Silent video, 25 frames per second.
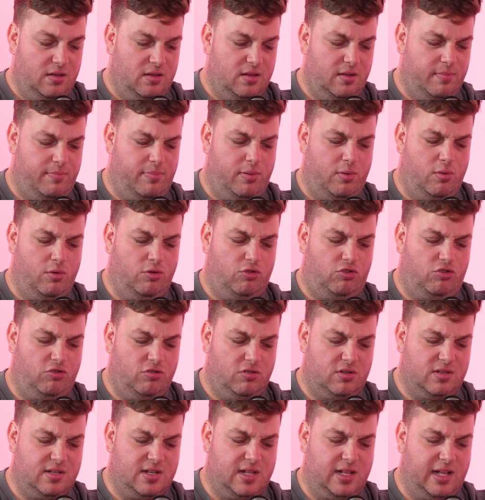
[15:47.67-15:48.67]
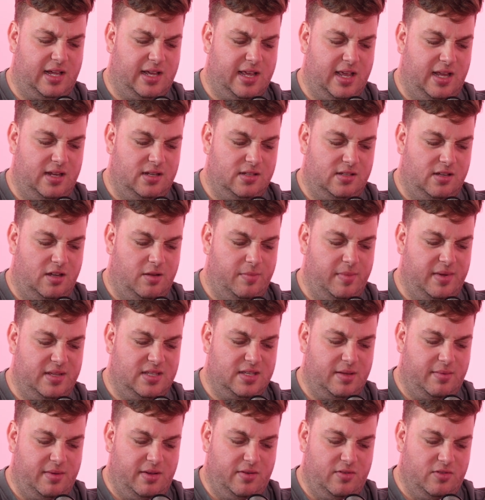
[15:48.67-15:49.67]
The poor chook's clucking told me
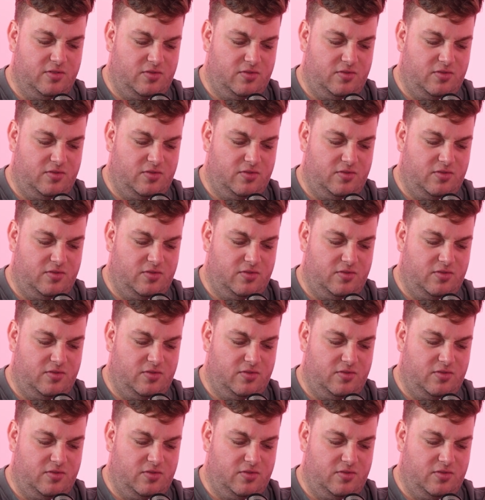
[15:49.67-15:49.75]
something